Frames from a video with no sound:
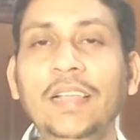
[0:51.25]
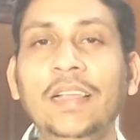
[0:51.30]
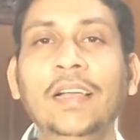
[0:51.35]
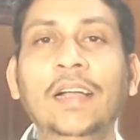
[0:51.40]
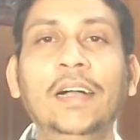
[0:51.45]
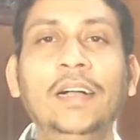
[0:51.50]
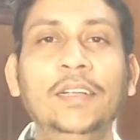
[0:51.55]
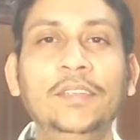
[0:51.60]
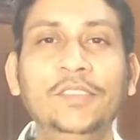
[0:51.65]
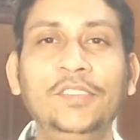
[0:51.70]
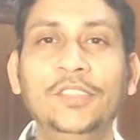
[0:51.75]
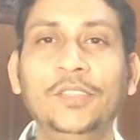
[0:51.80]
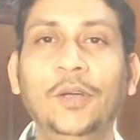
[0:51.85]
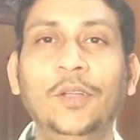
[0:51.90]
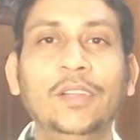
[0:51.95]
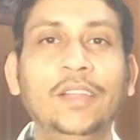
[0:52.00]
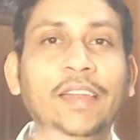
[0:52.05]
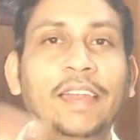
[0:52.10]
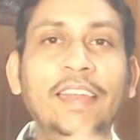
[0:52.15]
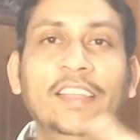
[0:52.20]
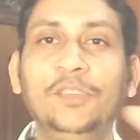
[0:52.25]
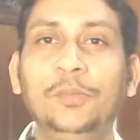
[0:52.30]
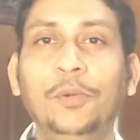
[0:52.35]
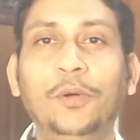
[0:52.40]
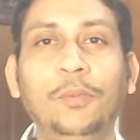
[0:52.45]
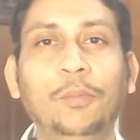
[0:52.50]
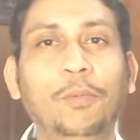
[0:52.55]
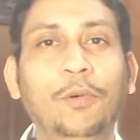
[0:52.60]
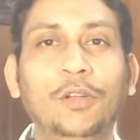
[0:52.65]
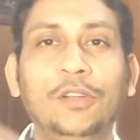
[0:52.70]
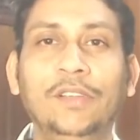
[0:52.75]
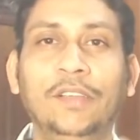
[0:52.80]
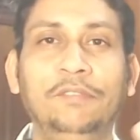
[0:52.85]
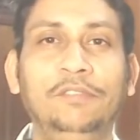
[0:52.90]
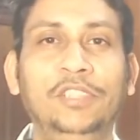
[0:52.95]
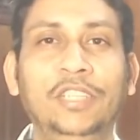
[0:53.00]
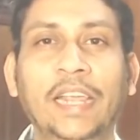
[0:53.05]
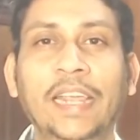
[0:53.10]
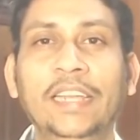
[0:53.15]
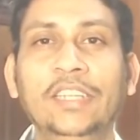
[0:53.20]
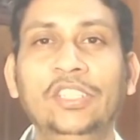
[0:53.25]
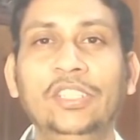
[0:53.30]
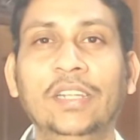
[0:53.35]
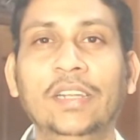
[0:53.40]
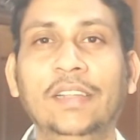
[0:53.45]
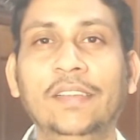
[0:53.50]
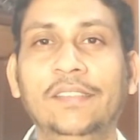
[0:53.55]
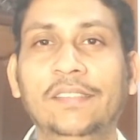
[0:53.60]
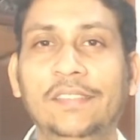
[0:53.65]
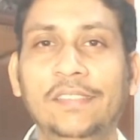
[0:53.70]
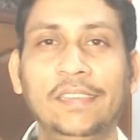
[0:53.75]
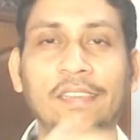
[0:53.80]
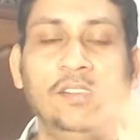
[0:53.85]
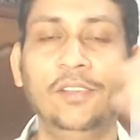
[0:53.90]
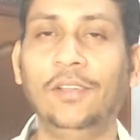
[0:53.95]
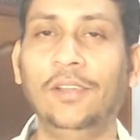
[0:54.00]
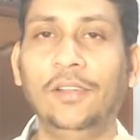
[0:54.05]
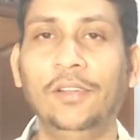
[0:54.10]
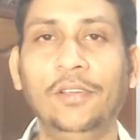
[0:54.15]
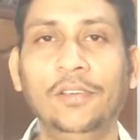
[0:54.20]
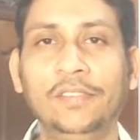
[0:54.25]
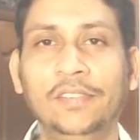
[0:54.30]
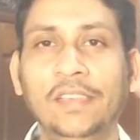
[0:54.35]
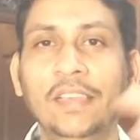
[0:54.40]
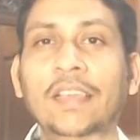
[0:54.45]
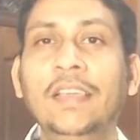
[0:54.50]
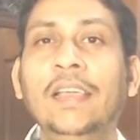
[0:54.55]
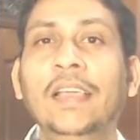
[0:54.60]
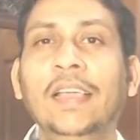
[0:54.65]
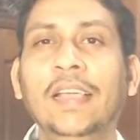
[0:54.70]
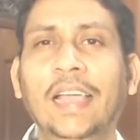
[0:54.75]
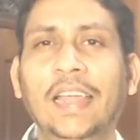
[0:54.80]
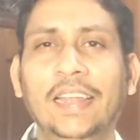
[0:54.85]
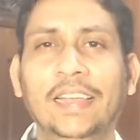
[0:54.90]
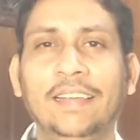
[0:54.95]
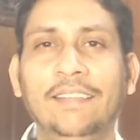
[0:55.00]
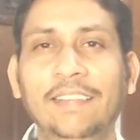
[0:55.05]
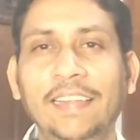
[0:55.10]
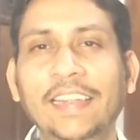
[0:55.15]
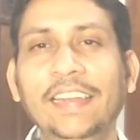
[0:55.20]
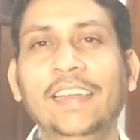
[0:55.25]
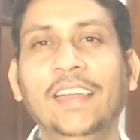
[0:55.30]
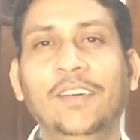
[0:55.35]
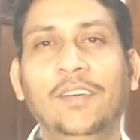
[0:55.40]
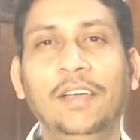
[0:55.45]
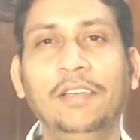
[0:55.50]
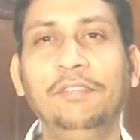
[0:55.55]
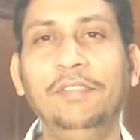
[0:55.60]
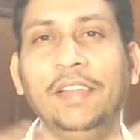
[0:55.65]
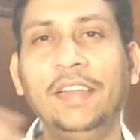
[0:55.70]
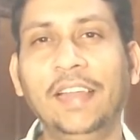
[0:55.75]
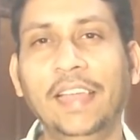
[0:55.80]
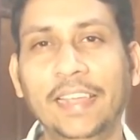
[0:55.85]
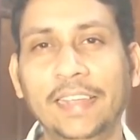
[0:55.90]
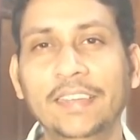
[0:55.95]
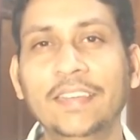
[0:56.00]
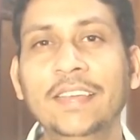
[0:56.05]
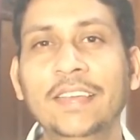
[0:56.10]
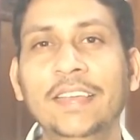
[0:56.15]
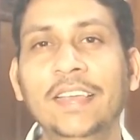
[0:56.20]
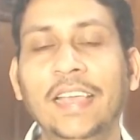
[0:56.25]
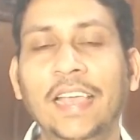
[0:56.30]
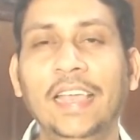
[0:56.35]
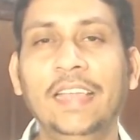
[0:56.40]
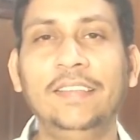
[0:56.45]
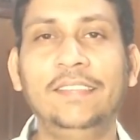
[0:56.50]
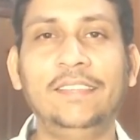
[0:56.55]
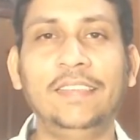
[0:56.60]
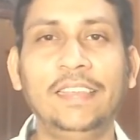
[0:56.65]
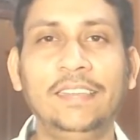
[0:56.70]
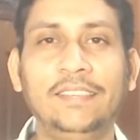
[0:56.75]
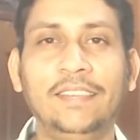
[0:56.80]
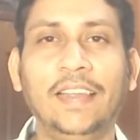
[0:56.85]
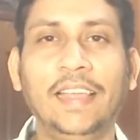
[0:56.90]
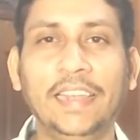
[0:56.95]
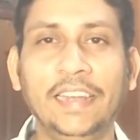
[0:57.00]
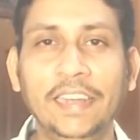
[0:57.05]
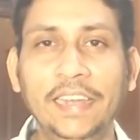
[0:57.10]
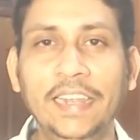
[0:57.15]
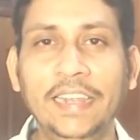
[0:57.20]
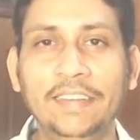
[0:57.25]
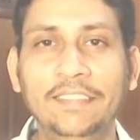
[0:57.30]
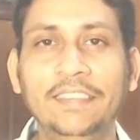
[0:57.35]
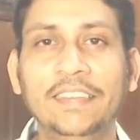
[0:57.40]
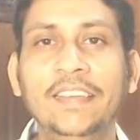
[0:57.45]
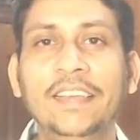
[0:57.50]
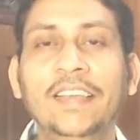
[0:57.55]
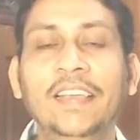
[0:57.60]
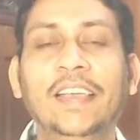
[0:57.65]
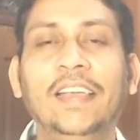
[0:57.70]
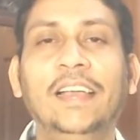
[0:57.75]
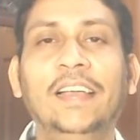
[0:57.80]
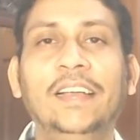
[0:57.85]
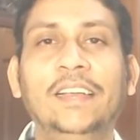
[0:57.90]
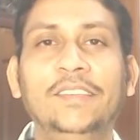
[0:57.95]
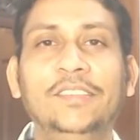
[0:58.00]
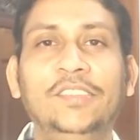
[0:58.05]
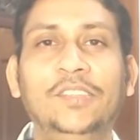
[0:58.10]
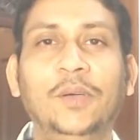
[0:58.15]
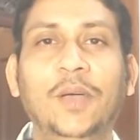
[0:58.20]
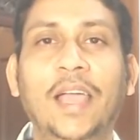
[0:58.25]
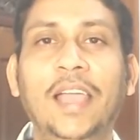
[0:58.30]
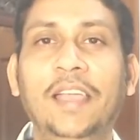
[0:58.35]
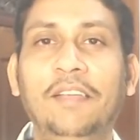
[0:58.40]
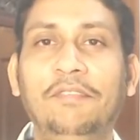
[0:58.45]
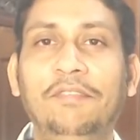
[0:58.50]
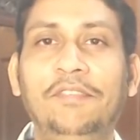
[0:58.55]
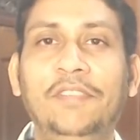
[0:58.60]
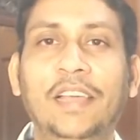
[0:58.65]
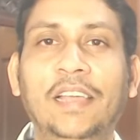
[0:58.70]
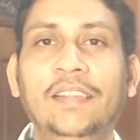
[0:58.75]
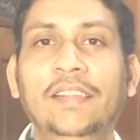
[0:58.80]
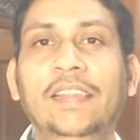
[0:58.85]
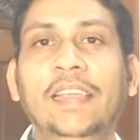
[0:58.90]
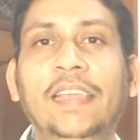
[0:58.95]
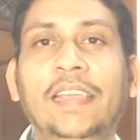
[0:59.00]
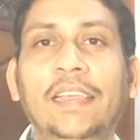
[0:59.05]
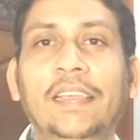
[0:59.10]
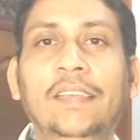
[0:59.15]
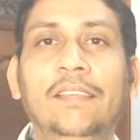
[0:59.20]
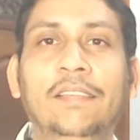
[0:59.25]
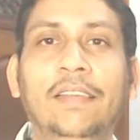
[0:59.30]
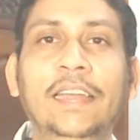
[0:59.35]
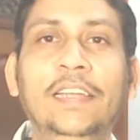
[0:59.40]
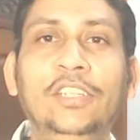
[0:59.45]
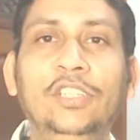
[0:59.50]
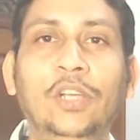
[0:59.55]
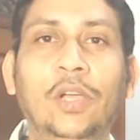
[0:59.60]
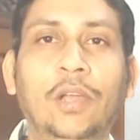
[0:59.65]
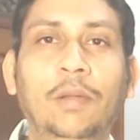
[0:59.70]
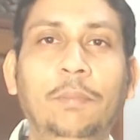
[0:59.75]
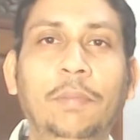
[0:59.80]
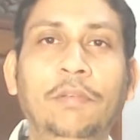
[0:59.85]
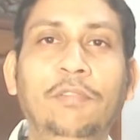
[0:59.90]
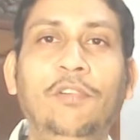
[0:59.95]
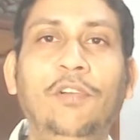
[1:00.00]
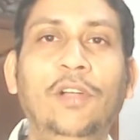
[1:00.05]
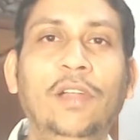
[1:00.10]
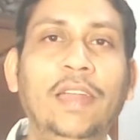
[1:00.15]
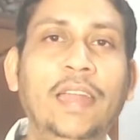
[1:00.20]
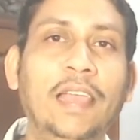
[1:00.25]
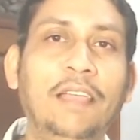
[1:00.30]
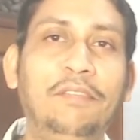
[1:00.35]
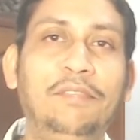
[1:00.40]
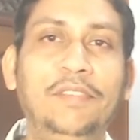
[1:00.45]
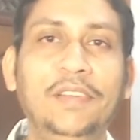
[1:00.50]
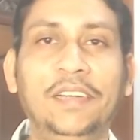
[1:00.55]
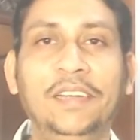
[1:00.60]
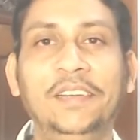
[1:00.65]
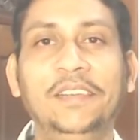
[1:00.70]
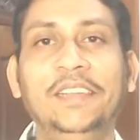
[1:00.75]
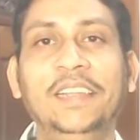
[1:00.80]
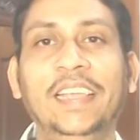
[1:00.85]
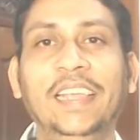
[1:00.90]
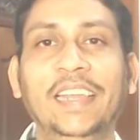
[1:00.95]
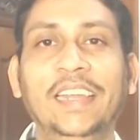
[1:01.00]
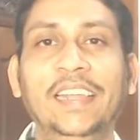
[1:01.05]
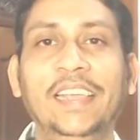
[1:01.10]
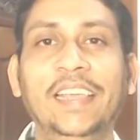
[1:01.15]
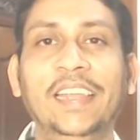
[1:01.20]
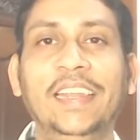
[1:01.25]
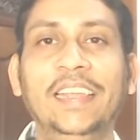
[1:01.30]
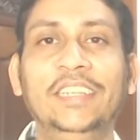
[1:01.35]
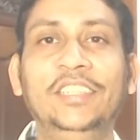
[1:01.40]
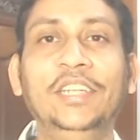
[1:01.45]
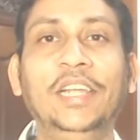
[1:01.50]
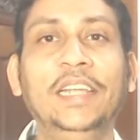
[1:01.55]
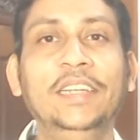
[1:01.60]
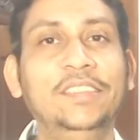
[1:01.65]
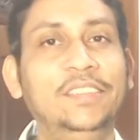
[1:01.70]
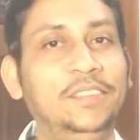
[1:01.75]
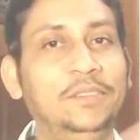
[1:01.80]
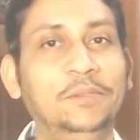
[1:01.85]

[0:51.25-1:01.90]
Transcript: So all the leaderboards have changed, and it all looks kind of clean now. I feel like it's like neat. So I have done the screenshot before and after the DNA change.